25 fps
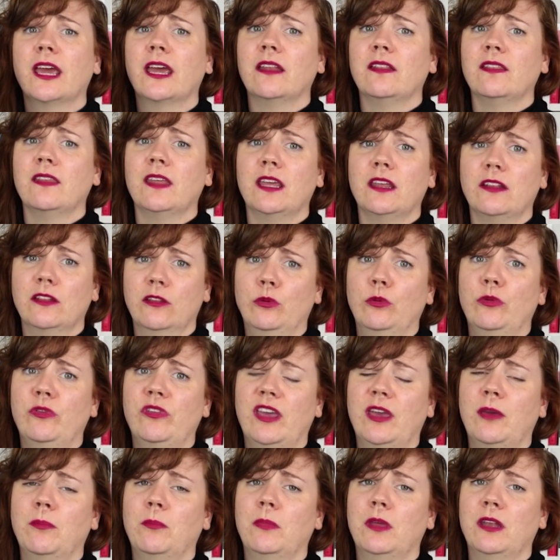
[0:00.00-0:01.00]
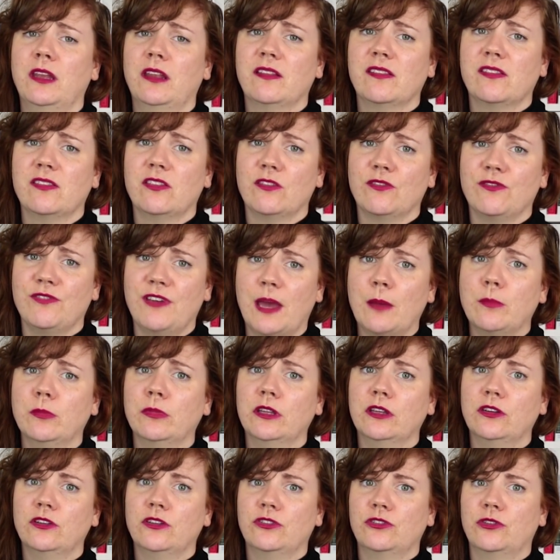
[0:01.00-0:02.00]
and they lose him, and it's their
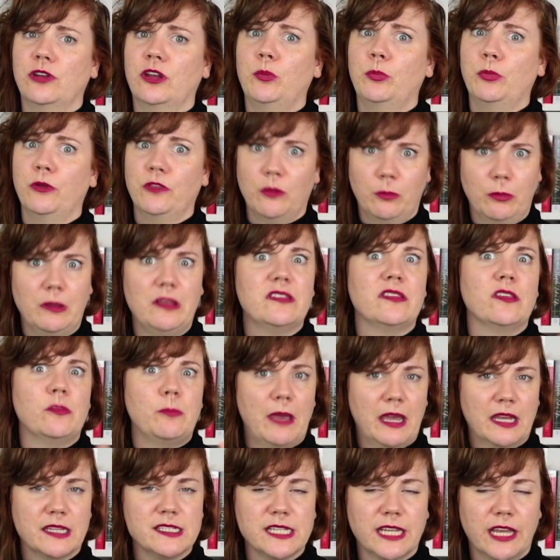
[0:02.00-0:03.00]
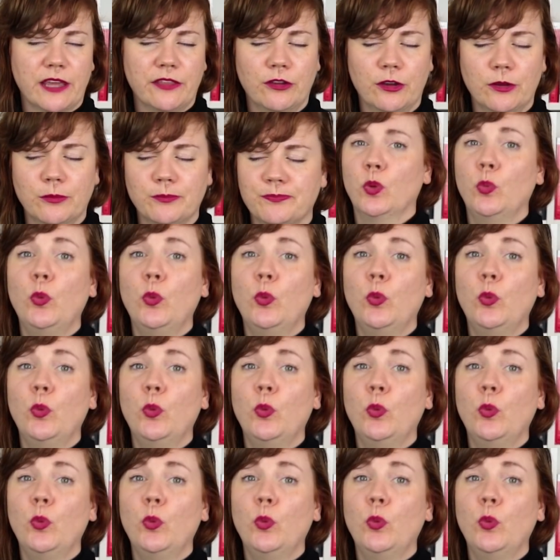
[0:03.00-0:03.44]
family just trying to put the pieces back together.